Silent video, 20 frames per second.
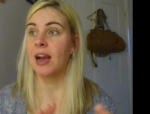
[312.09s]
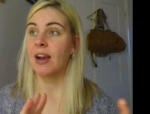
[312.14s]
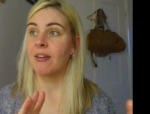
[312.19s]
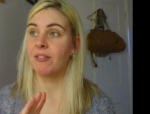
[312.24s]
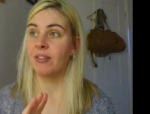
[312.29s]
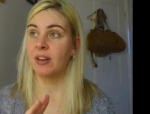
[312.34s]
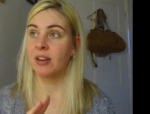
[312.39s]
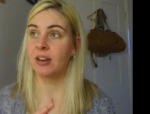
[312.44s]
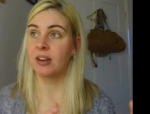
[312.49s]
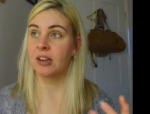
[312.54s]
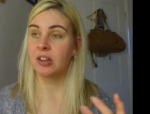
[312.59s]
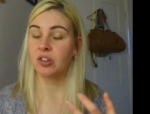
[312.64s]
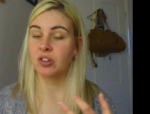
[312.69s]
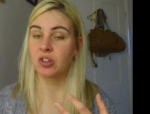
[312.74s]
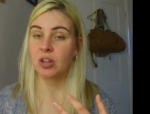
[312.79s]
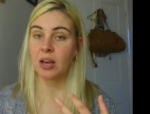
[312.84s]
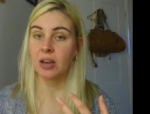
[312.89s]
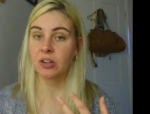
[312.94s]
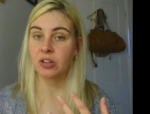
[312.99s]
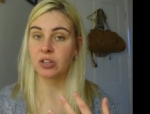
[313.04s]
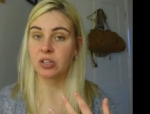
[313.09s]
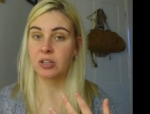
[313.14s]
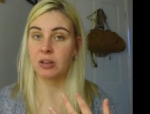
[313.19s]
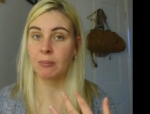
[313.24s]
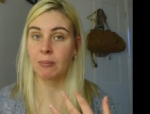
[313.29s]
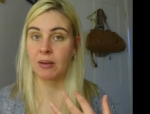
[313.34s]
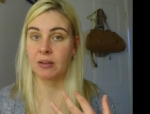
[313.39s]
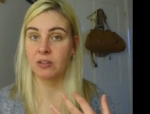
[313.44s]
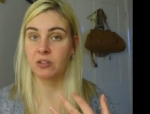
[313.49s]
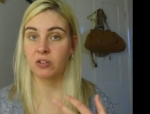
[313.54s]
having an injection
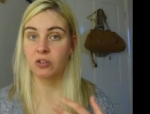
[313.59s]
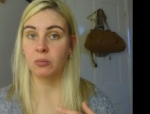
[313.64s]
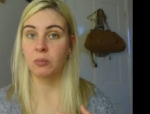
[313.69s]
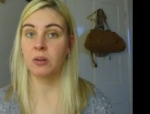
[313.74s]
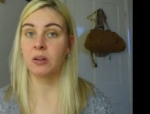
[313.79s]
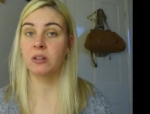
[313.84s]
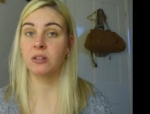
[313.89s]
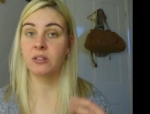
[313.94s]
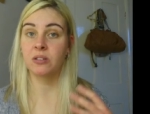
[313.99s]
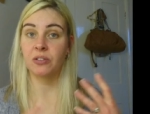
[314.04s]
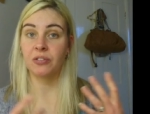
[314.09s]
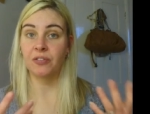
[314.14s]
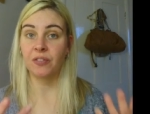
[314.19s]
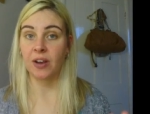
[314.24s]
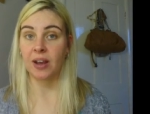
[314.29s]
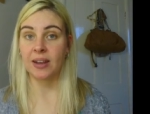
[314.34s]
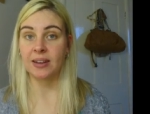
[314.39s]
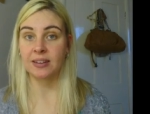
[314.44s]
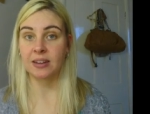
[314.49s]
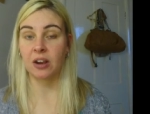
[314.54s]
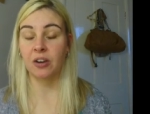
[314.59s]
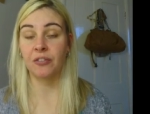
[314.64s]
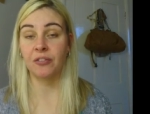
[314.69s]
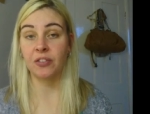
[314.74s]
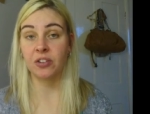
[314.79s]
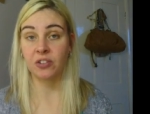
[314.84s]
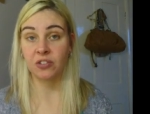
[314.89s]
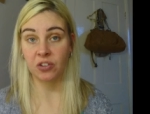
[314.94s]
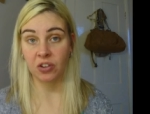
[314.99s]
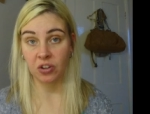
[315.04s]
in my stomach to find out
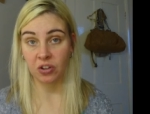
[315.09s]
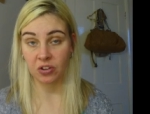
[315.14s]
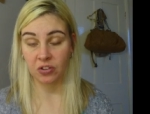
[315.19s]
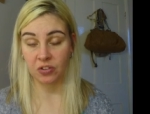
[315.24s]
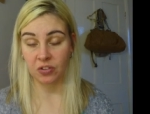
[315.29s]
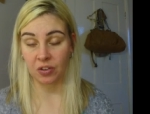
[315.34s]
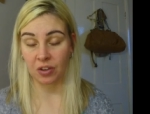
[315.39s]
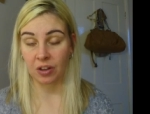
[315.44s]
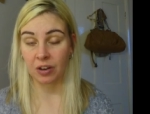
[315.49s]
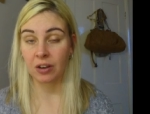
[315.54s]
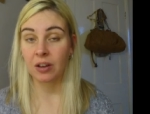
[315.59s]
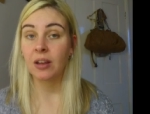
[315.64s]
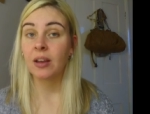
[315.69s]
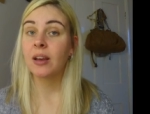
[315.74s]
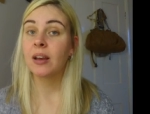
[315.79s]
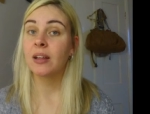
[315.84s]
for certain